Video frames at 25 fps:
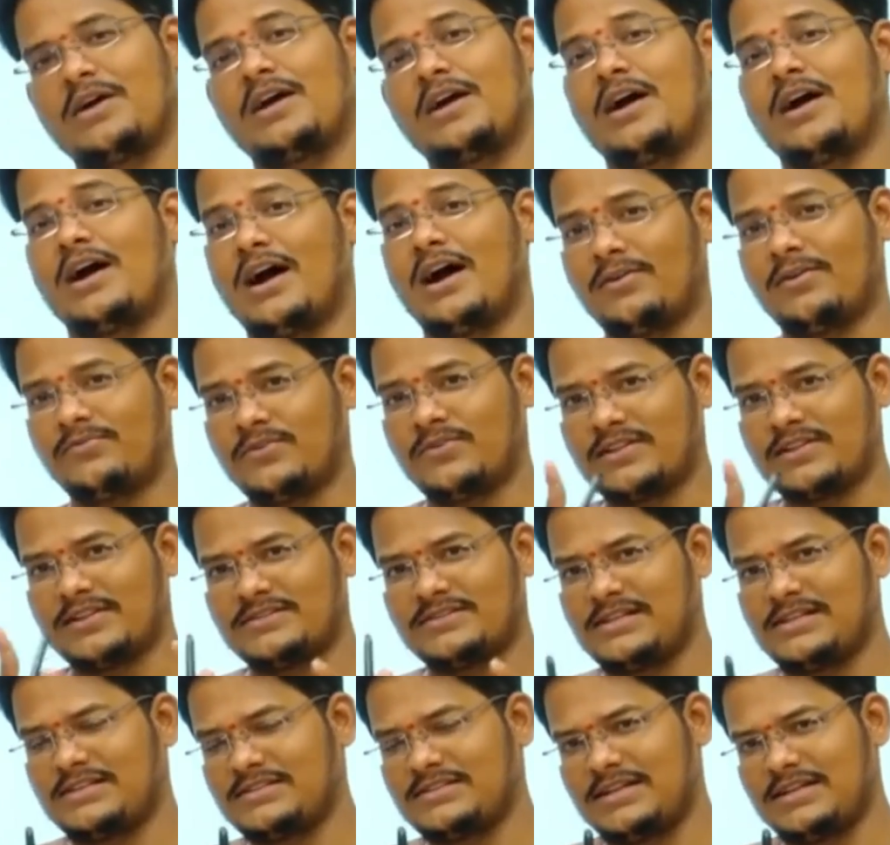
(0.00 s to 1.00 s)
After
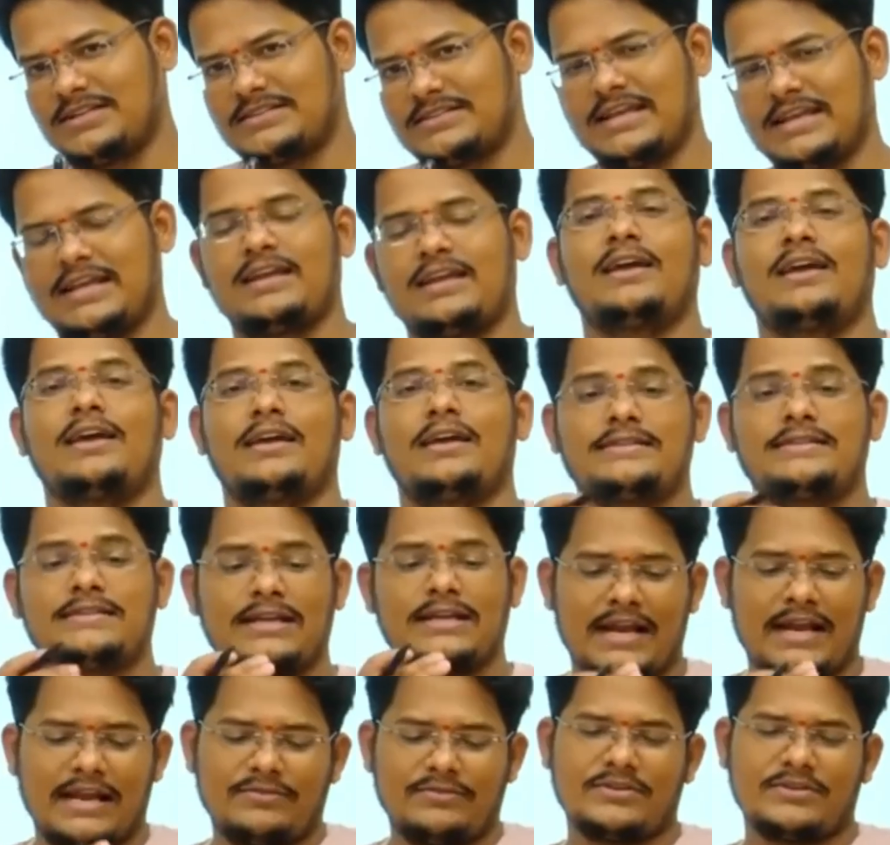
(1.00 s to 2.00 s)
result, they'll say, sir,
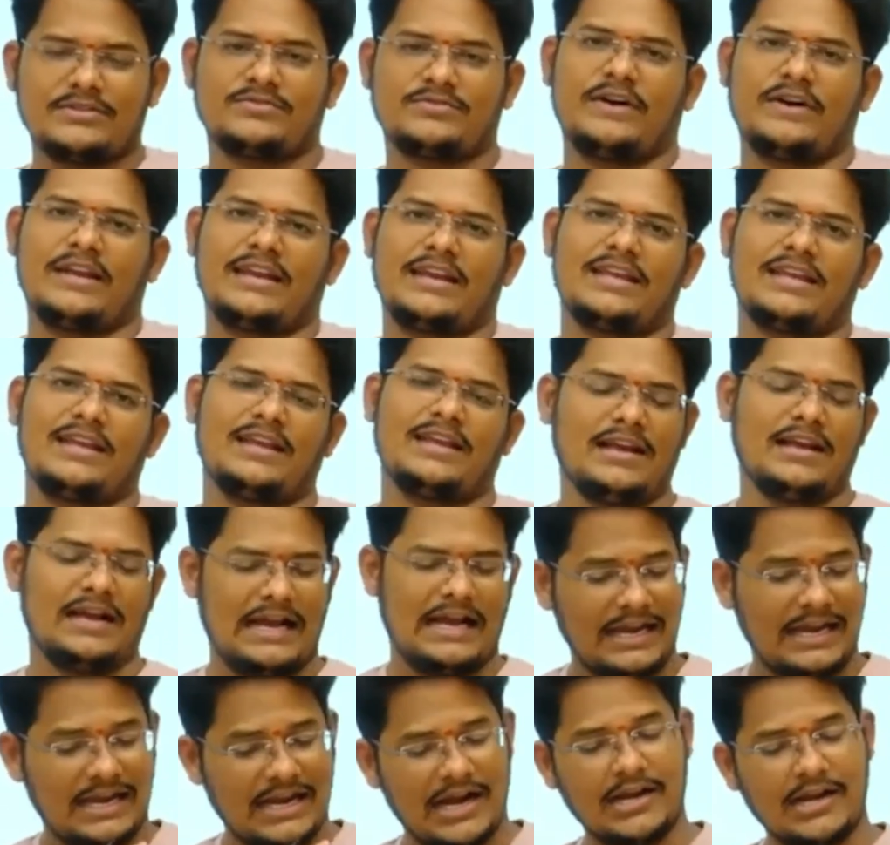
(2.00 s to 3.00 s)
I was working. I
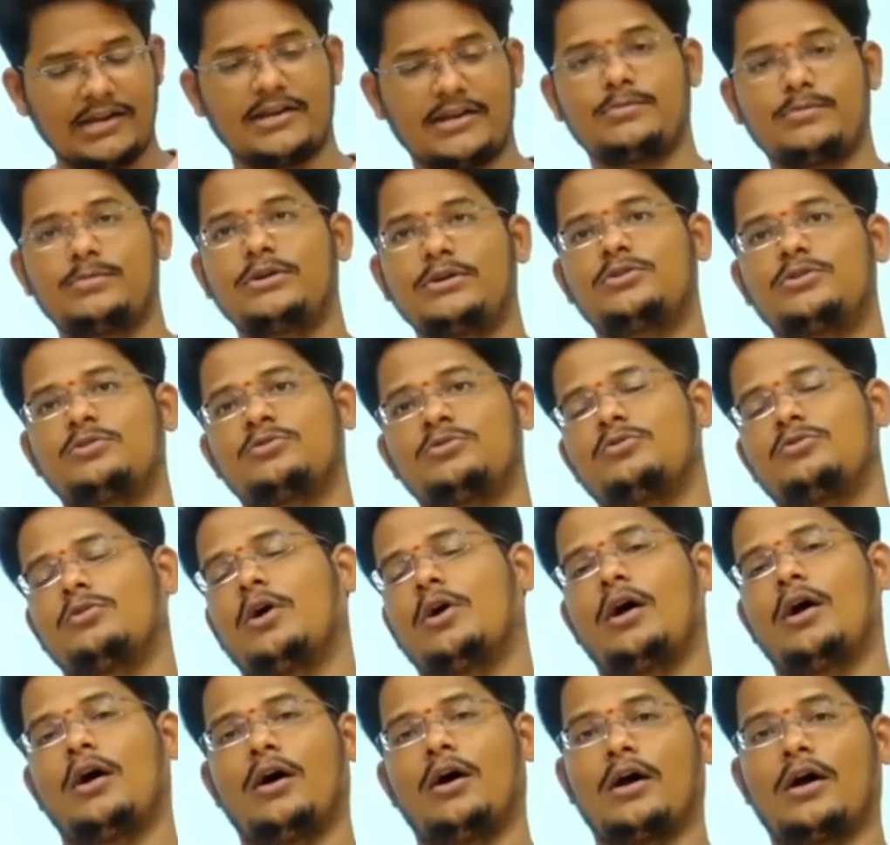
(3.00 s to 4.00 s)
can't able to
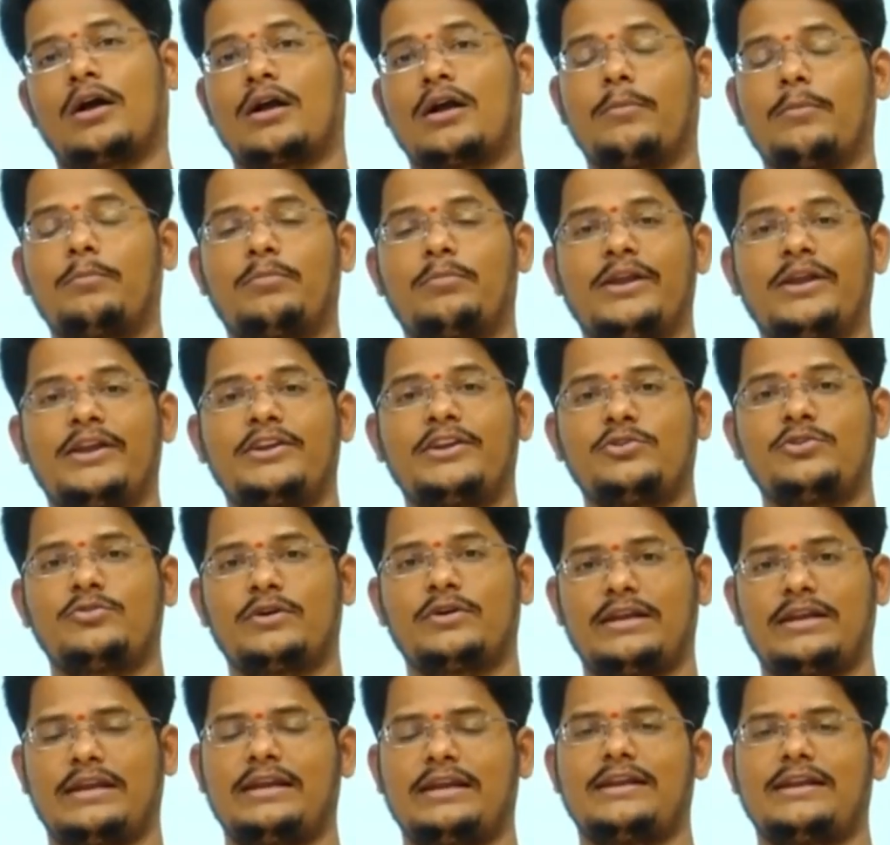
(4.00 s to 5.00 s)
complete your
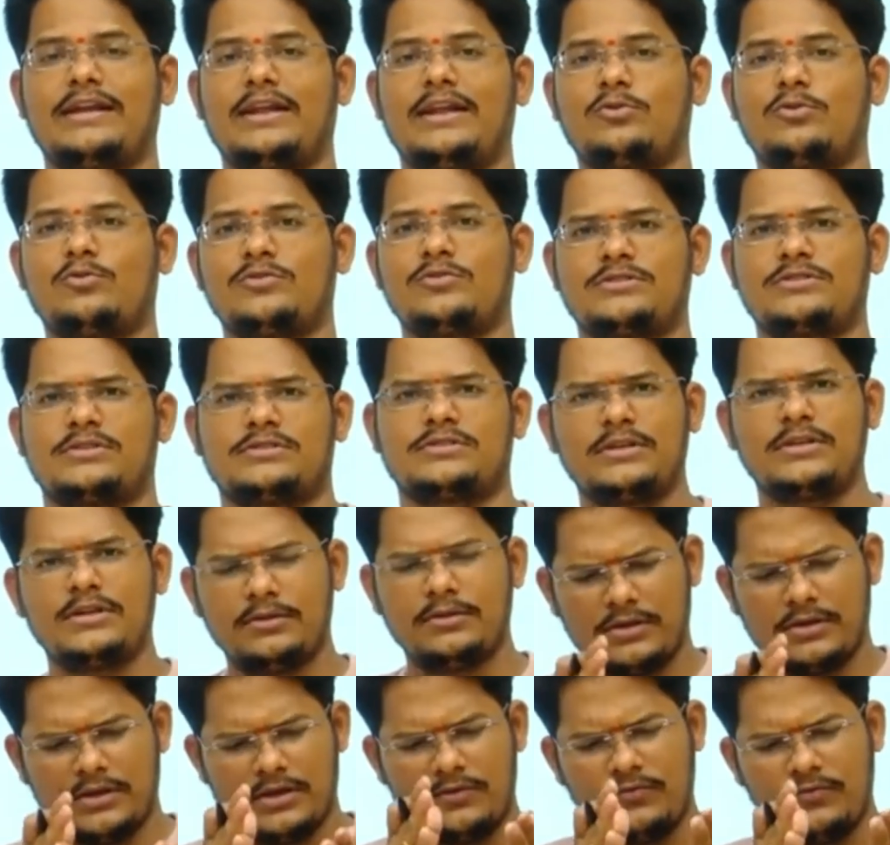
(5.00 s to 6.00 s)
entire course. Sir,
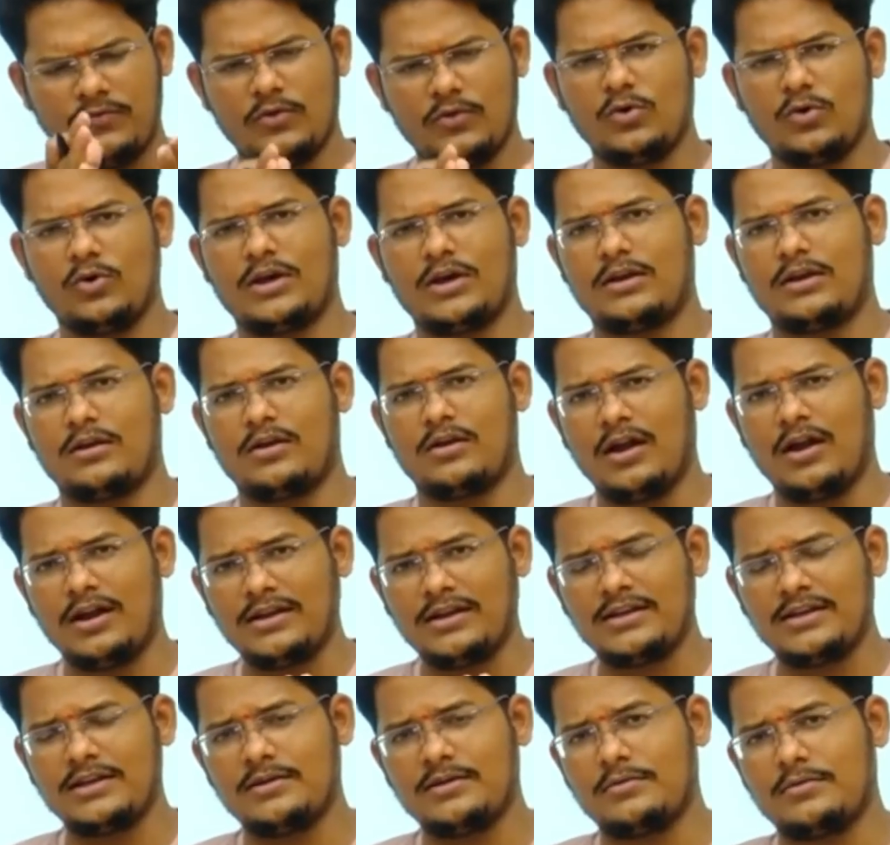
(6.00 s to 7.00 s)
if you are not in
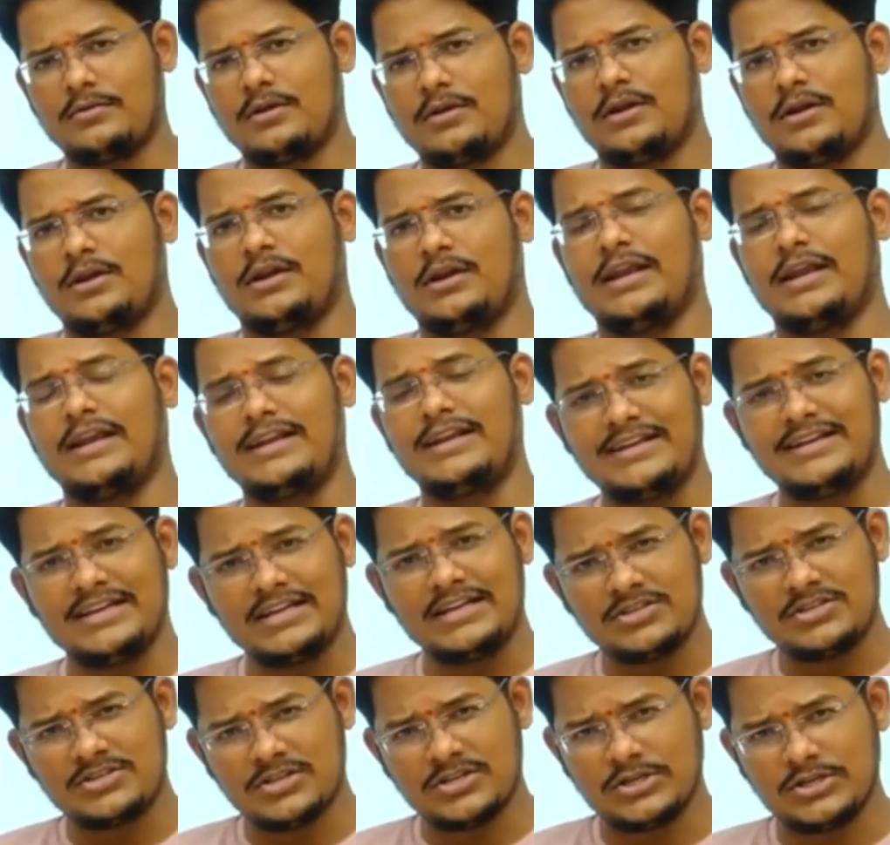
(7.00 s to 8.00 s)
a
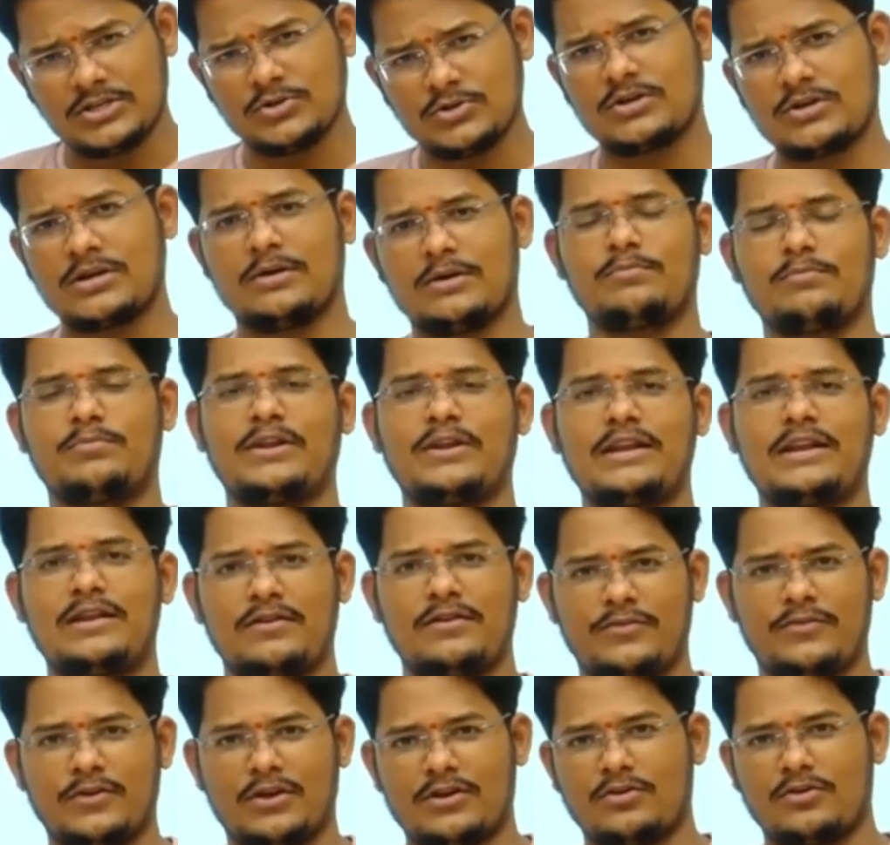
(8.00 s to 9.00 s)
intention to complete, if
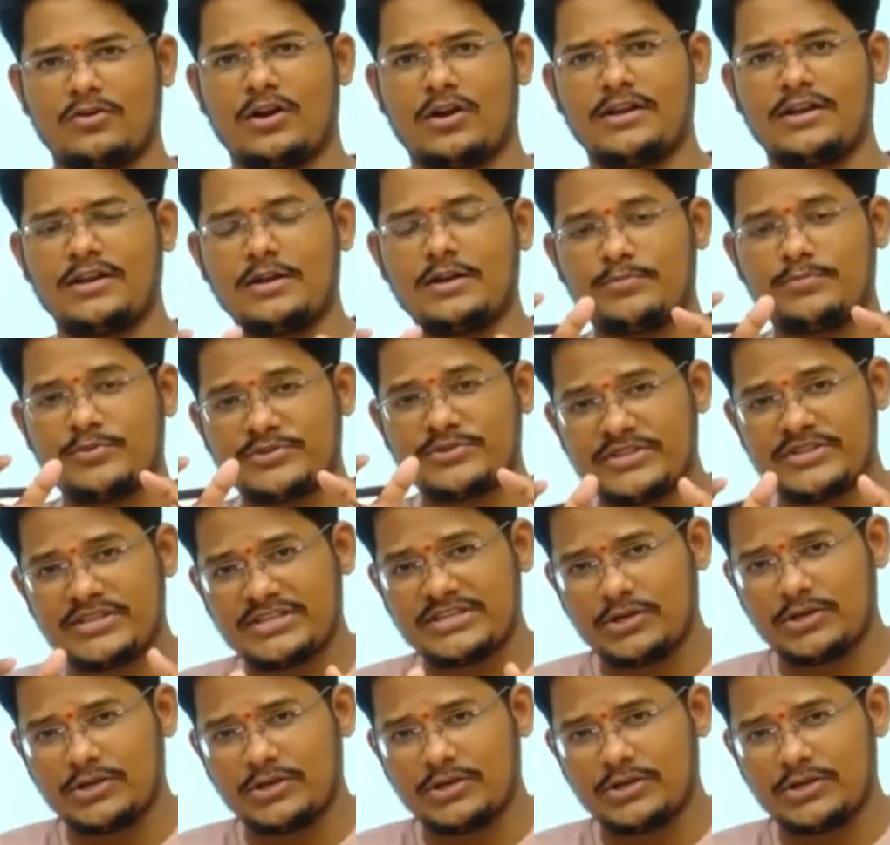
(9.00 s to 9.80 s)
you are not in a position